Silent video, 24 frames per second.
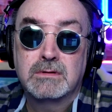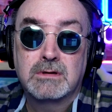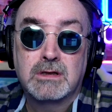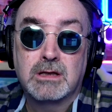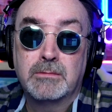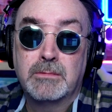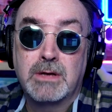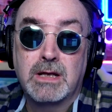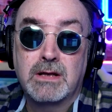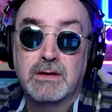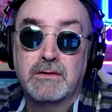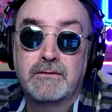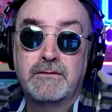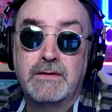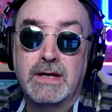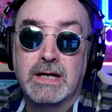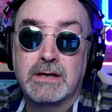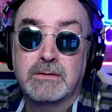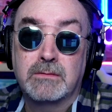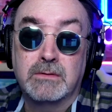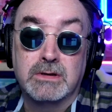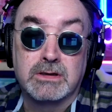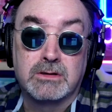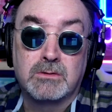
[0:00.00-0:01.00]
come out of the
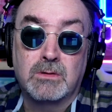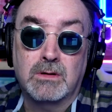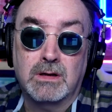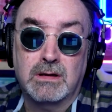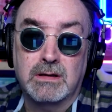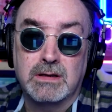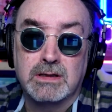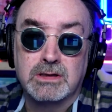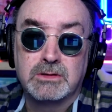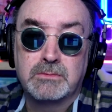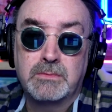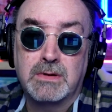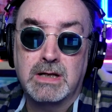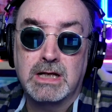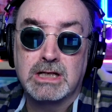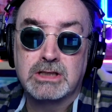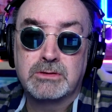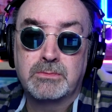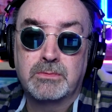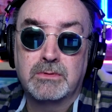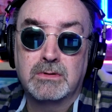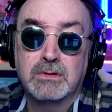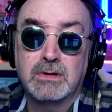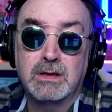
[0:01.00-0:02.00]
factory as quickly as
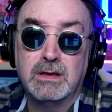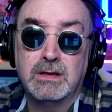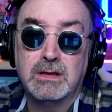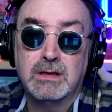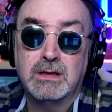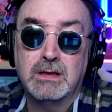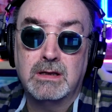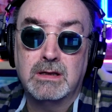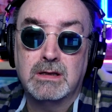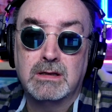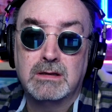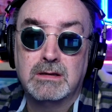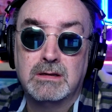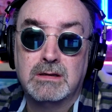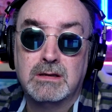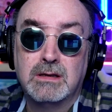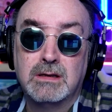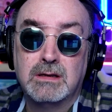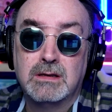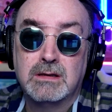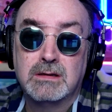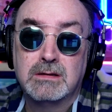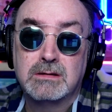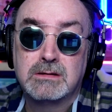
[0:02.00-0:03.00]
possible and and
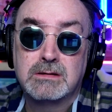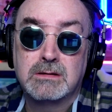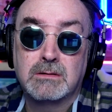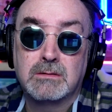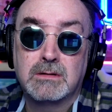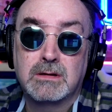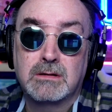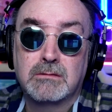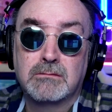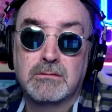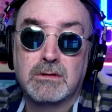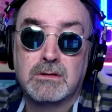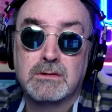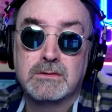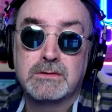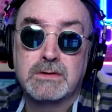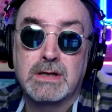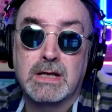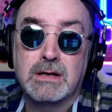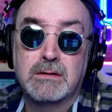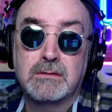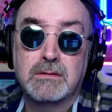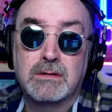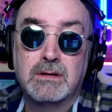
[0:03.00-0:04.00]
so it rolls
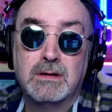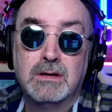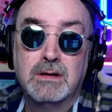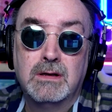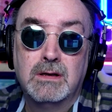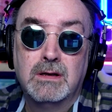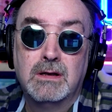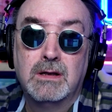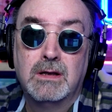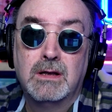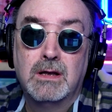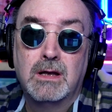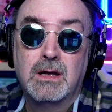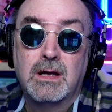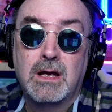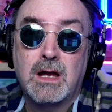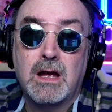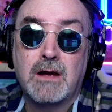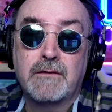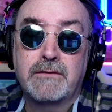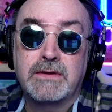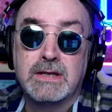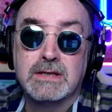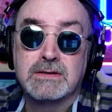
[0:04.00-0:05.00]
out
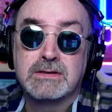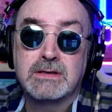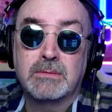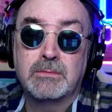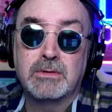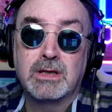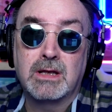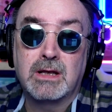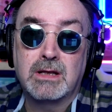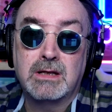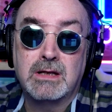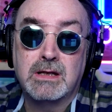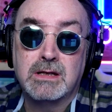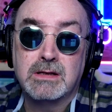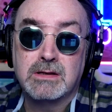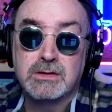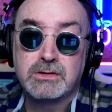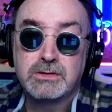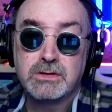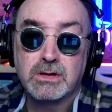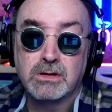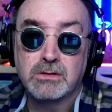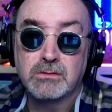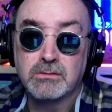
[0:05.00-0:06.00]
off the assembly line into
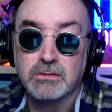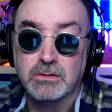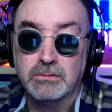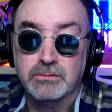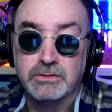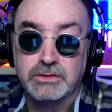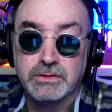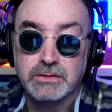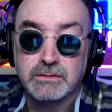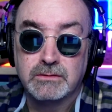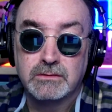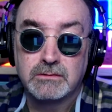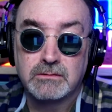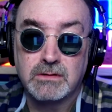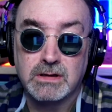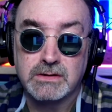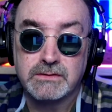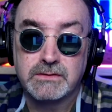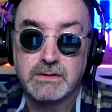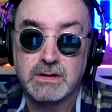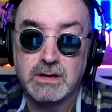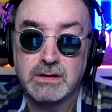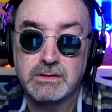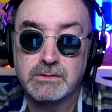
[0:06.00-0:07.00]
showrooms across
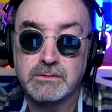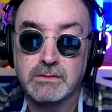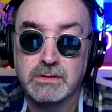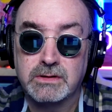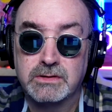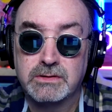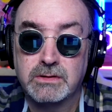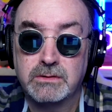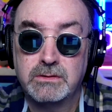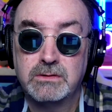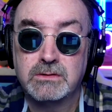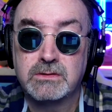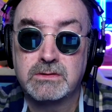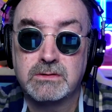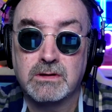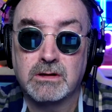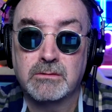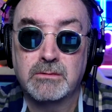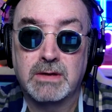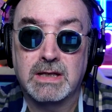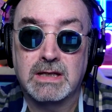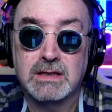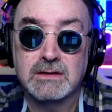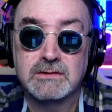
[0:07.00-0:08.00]
the country so you start
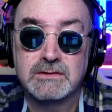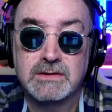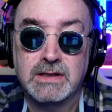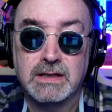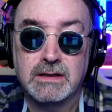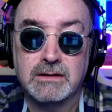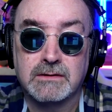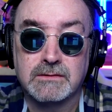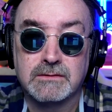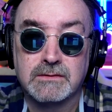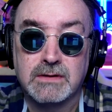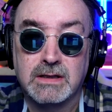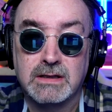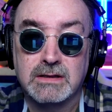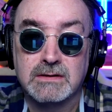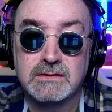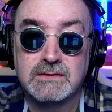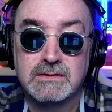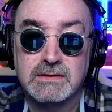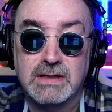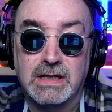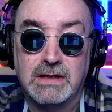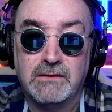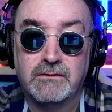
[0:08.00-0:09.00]
making sales and it's
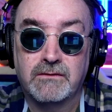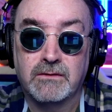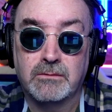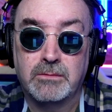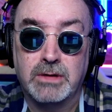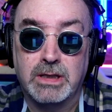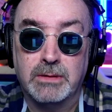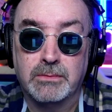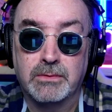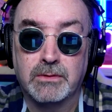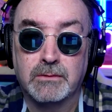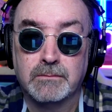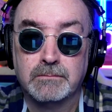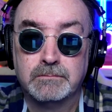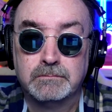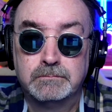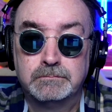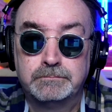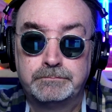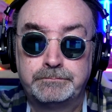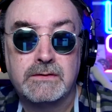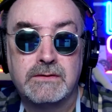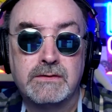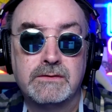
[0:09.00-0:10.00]
safe for people
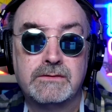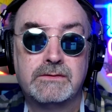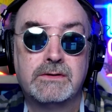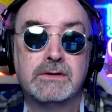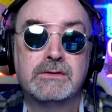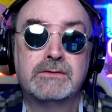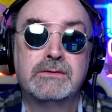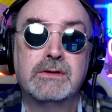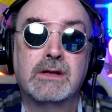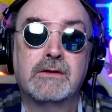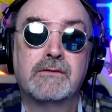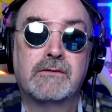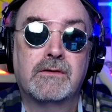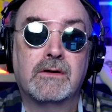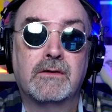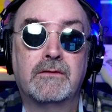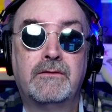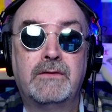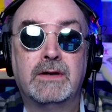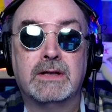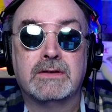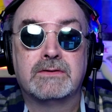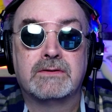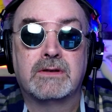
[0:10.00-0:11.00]
so it's just not
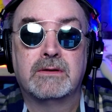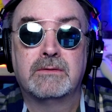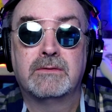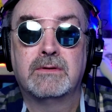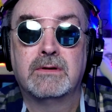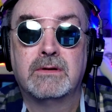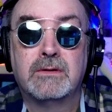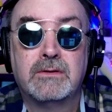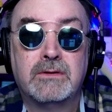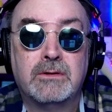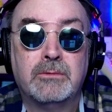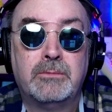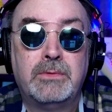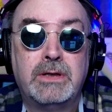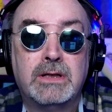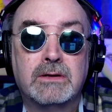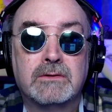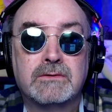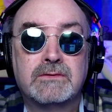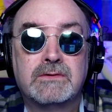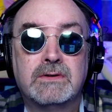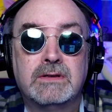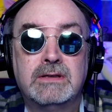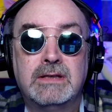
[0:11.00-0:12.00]
far-fetched the, the
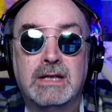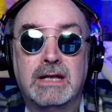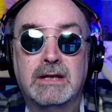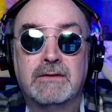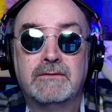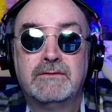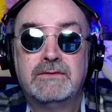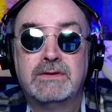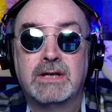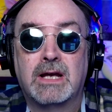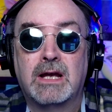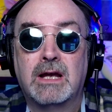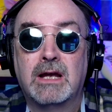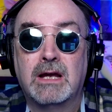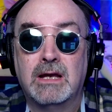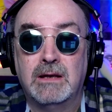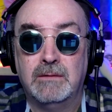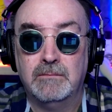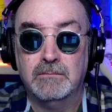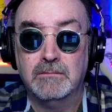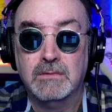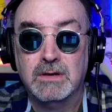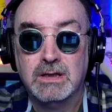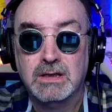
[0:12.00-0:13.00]
beatles didn't have
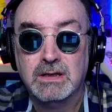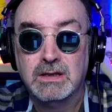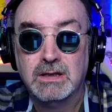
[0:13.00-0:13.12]
time